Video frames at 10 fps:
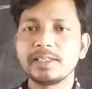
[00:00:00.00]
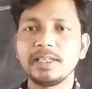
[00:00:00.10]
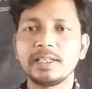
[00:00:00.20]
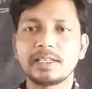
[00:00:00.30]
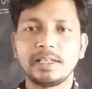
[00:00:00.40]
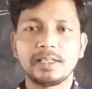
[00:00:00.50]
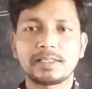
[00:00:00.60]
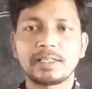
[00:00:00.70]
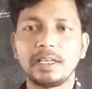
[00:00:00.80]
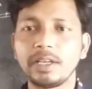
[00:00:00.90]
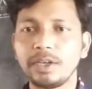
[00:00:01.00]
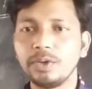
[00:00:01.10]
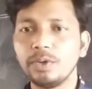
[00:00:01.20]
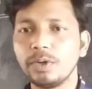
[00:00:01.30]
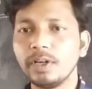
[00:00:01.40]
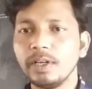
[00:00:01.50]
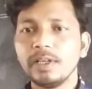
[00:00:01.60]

easy task in your